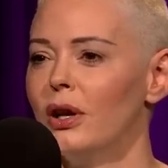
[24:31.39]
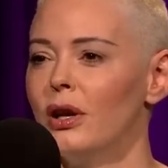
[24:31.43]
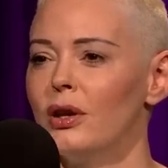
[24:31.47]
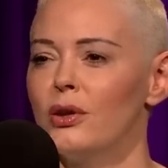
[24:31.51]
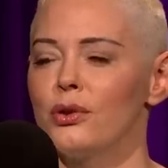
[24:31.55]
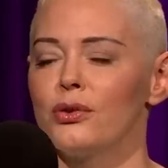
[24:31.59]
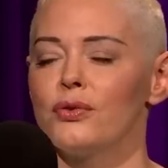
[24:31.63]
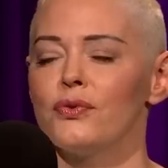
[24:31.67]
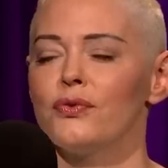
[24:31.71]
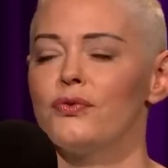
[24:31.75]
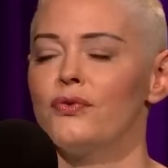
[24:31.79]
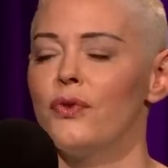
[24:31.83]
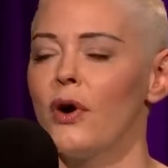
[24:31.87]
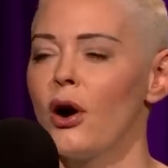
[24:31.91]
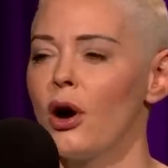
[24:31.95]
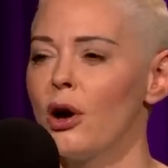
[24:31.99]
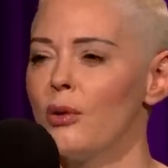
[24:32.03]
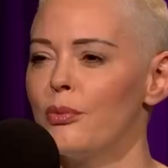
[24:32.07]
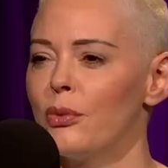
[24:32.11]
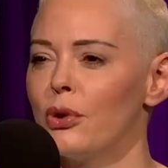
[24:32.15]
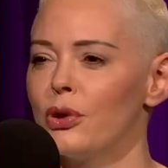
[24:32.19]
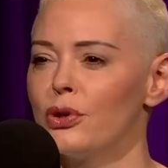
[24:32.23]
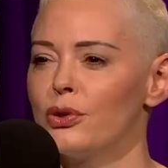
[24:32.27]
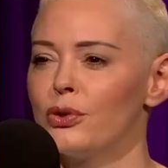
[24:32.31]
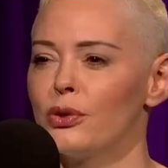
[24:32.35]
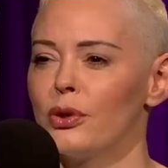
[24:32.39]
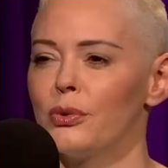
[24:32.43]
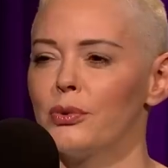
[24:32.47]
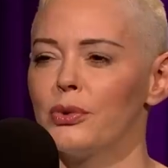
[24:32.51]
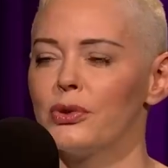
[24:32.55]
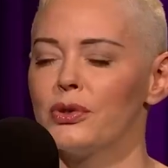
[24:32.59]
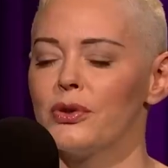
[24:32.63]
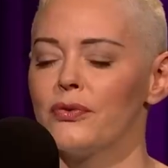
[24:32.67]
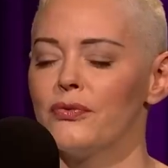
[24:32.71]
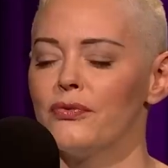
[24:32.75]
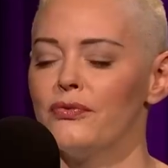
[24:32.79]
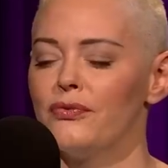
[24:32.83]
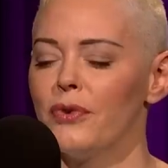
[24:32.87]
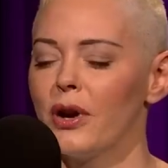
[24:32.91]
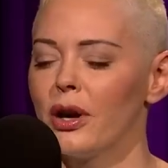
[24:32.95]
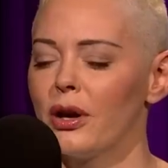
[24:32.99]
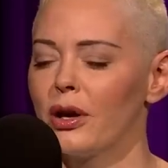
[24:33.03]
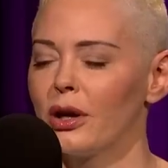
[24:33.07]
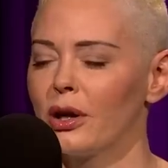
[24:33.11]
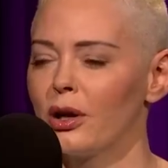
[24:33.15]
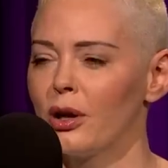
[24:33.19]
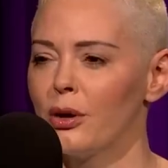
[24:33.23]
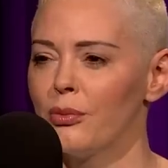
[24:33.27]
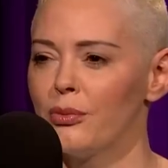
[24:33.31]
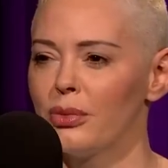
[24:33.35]
There's far more to him. He's a
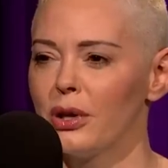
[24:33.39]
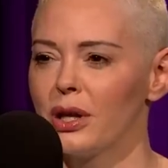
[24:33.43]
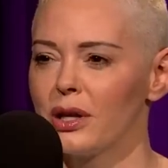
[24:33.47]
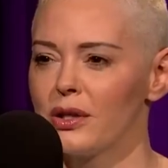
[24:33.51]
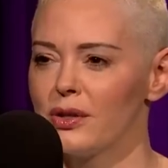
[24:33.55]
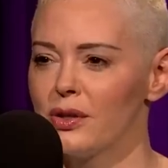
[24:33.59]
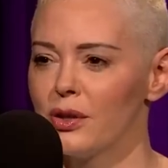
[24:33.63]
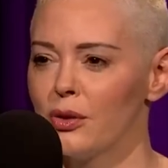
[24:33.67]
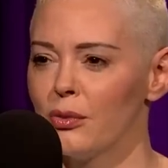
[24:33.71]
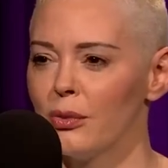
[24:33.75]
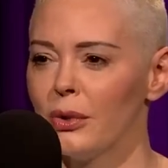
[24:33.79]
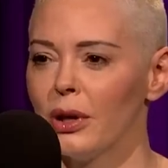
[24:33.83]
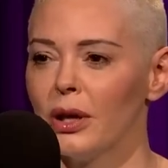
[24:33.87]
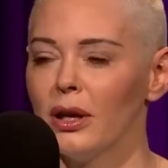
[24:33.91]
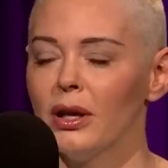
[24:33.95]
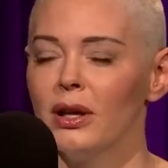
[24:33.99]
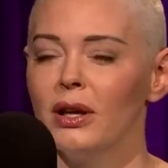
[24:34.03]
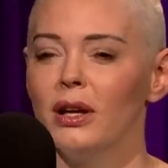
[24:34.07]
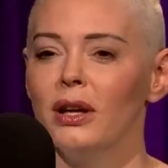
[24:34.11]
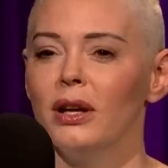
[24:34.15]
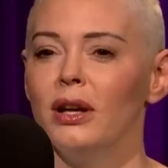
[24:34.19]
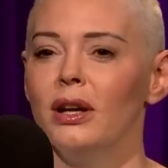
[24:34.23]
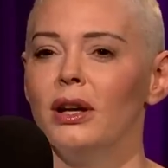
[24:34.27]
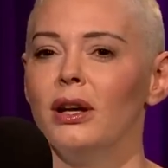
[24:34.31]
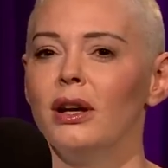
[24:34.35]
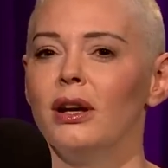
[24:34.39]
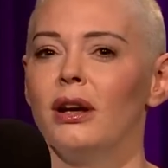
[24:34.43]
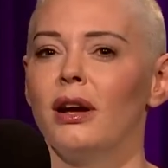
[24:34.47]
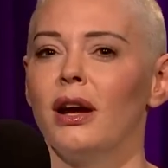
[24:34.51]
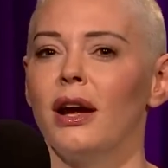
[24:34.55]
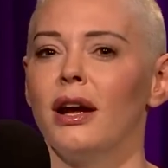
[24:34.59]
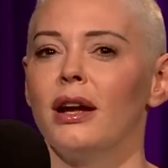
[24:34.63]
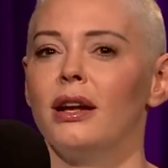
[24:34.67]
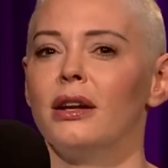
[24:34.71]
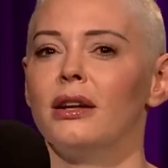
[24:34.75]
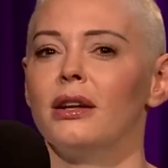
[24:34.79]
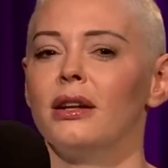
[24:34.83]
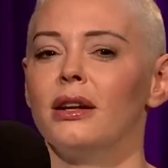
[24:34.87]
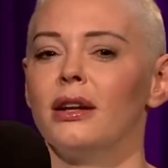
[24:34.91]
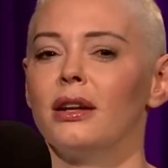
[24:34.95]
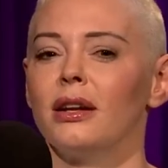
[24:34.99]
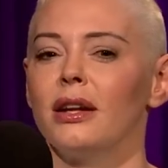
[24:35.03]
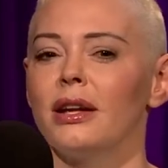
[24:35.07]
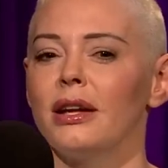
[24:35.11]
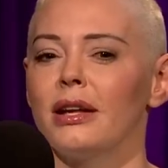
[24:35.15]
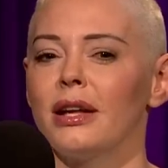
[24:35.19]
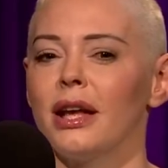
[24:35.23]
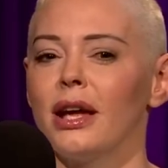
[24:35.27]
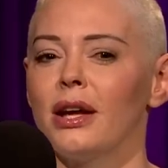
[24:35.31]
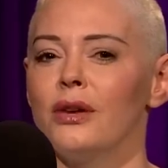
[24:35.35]
very complex human, and
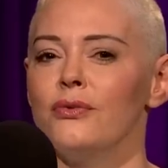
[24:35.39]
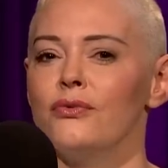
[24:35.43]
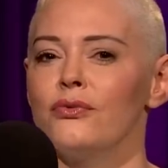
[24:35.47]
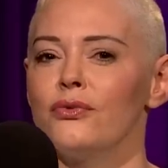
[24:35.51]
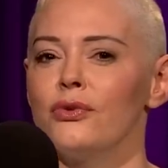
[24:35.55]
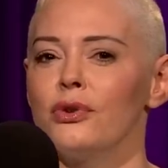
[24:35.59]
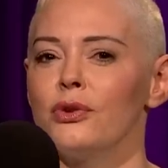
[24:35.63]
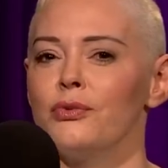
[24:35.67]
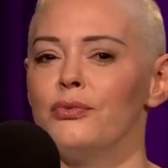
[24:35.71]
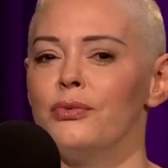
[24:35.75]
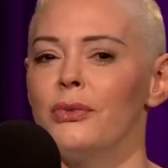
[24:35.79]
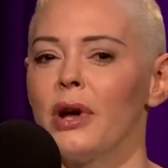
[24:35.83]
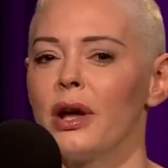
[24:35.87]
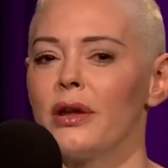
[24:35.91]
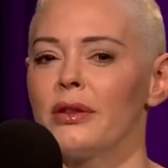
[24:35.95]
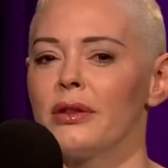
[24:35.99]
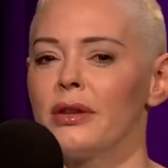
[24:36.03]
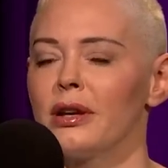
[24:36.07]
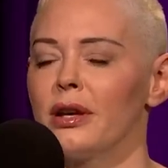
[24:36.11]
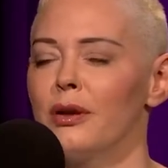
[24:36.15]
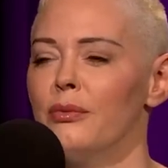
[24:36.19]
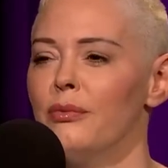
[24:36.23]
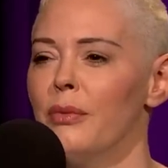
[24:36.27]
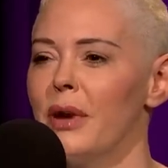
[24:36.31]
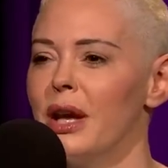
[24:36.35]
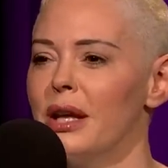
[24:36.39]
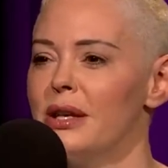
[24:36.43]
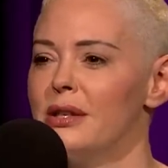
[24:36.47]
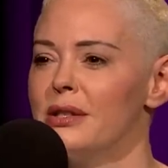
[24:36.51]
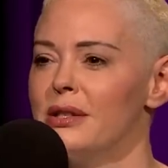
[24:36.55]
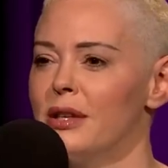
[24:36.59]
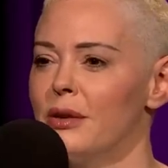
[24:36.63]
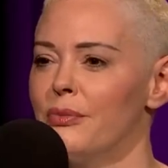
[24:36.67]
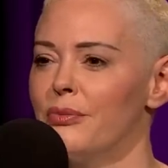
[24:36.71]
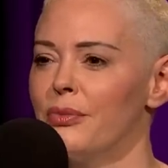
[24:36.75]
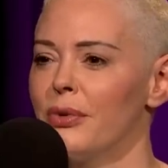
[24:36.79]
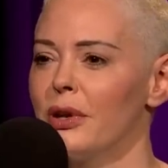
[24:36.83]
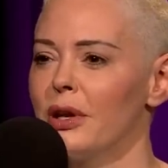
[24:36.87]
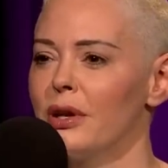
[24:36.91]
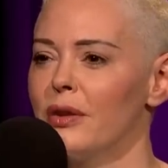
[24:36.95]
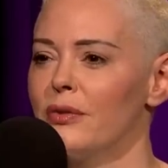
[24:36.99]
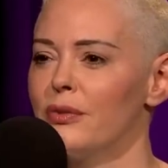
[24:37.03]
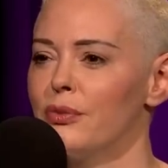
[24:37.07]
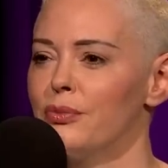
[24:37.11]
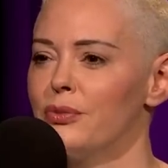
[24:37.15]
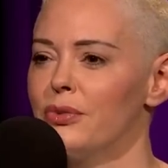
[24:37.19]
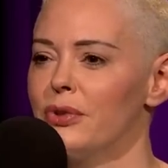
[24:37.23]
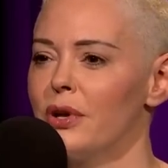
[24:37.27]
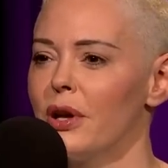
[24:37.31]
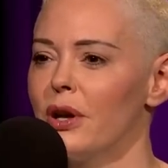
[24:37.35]
he came from nothing and made something of
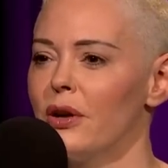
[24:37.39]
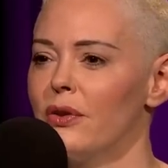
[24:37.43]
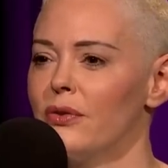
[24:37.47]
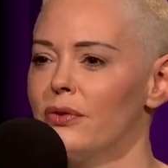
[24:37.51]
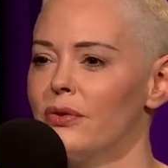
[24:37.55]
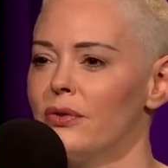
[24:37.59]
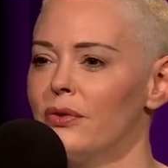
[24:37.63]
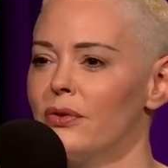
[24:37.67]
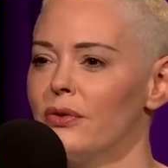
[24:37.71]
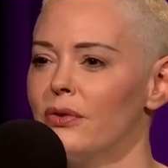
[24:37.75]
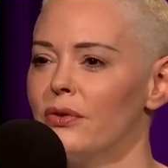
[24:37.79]
himself.